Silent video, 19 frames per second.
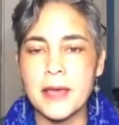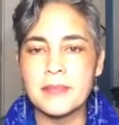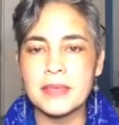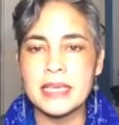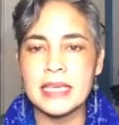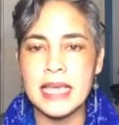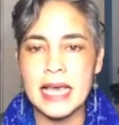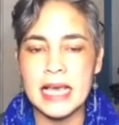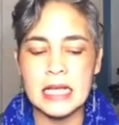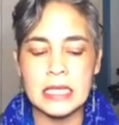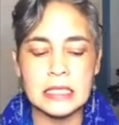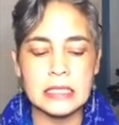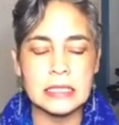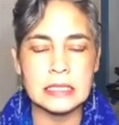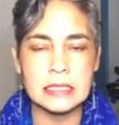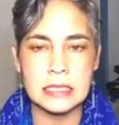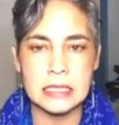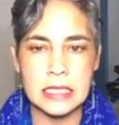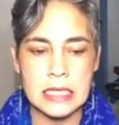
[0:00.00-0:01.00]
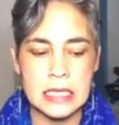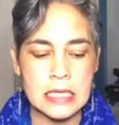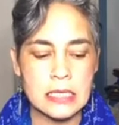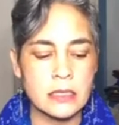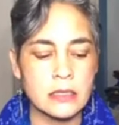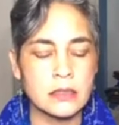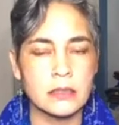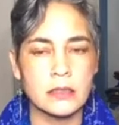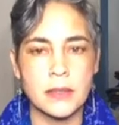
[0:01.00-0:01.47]

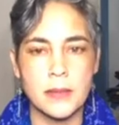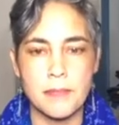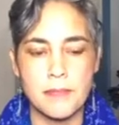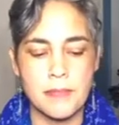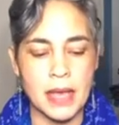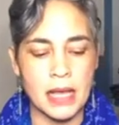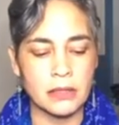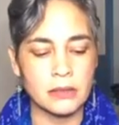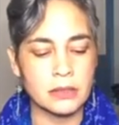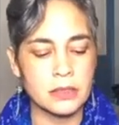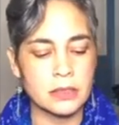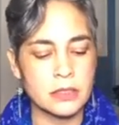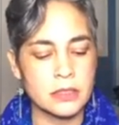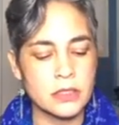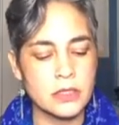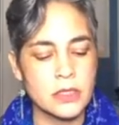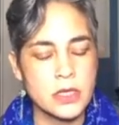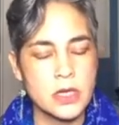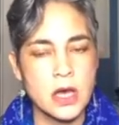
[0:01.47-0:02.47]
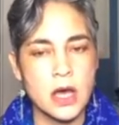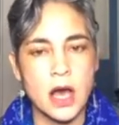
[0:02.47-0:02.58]
M-E-L-T, MELT.